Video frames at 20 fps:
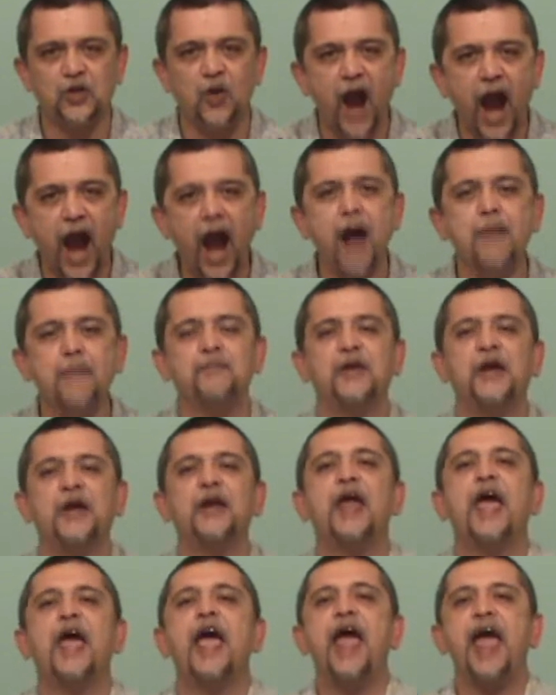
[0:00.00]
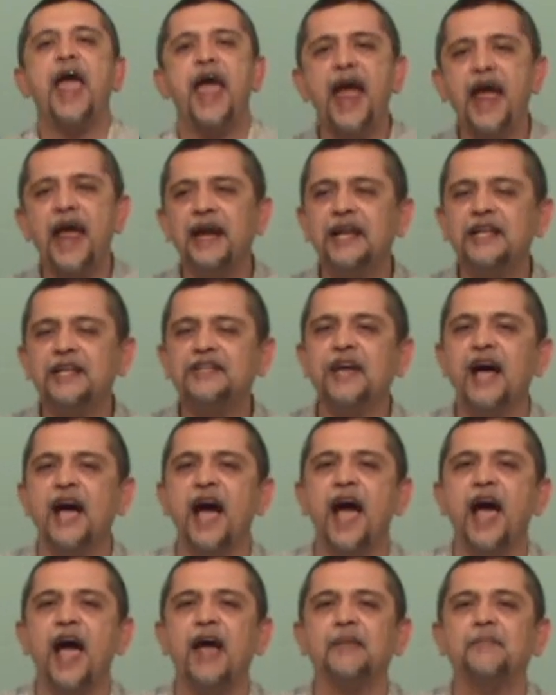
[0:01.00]
to happen
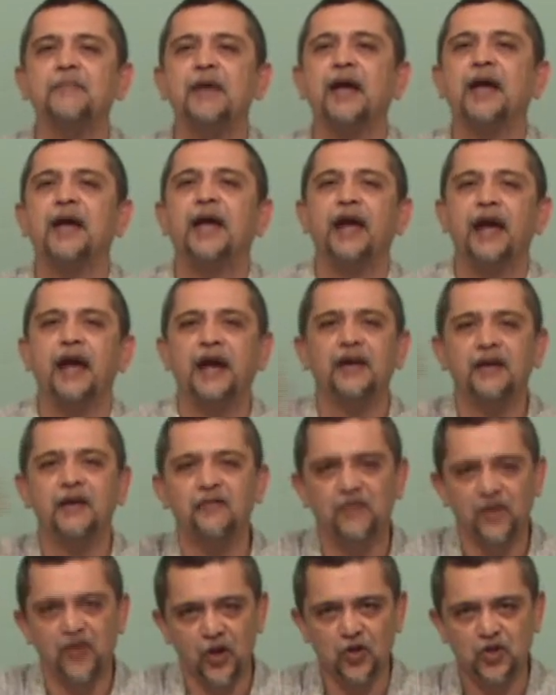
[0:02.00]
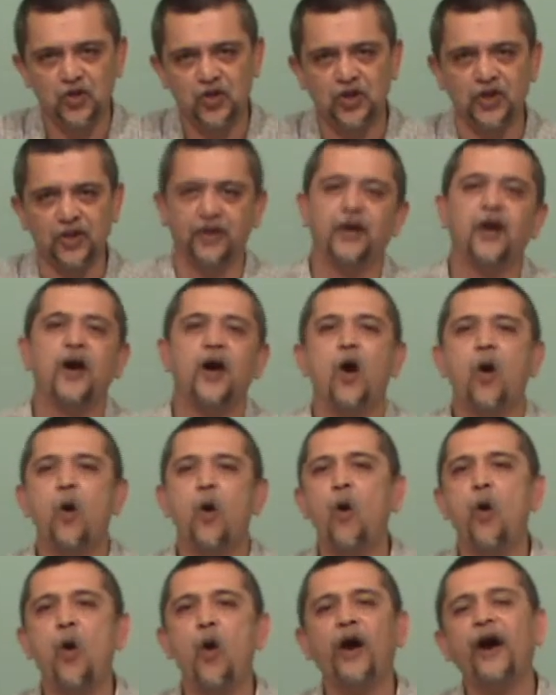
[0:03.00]
anytime in the future
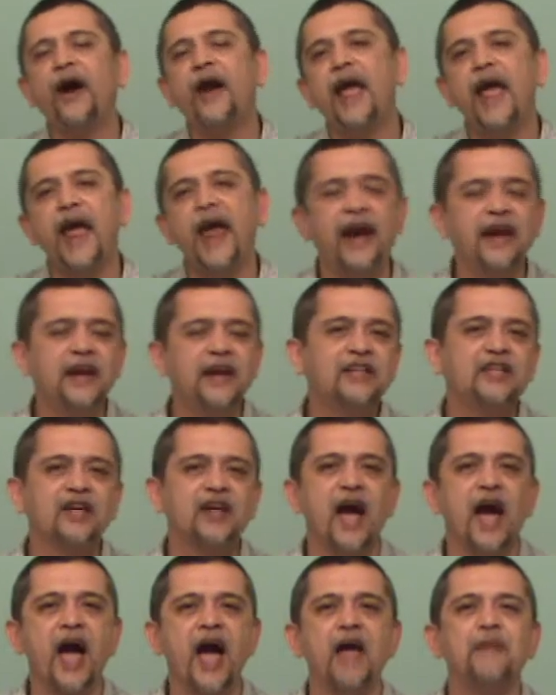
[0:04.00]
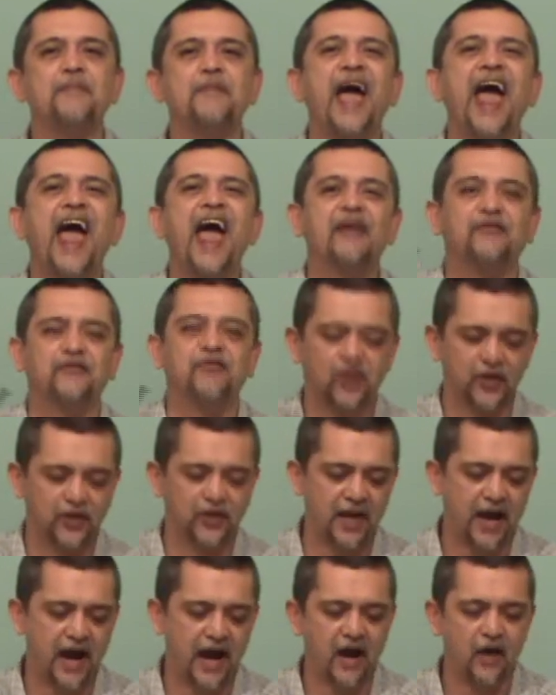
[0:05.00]
or anytime after
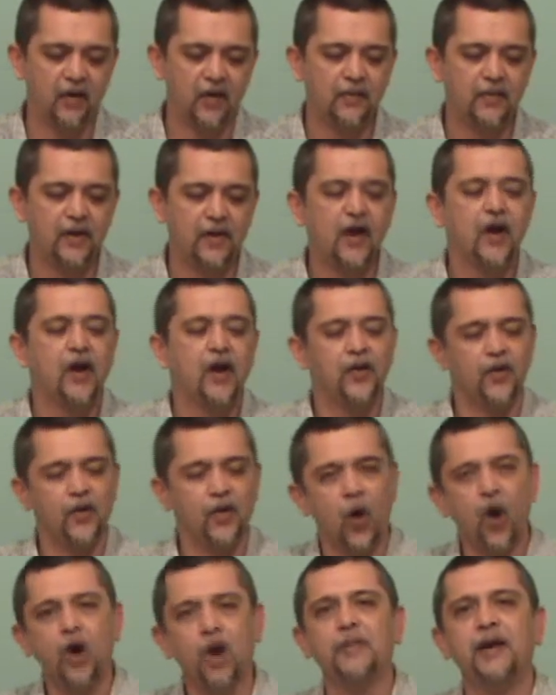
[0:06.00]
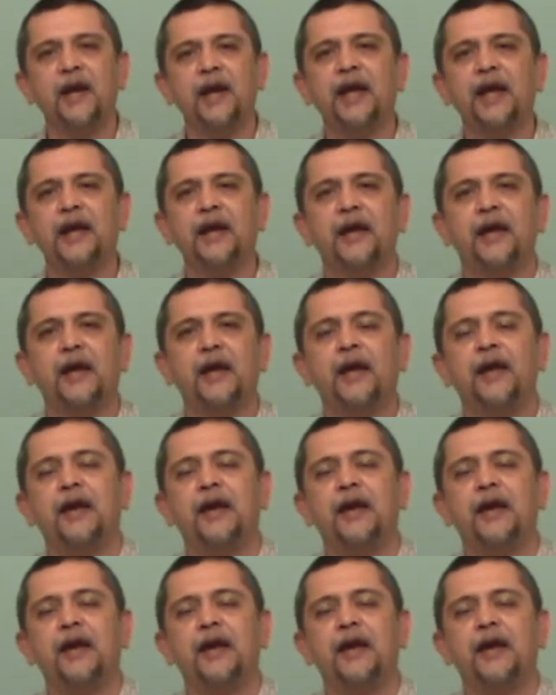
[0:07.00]
now. Normally,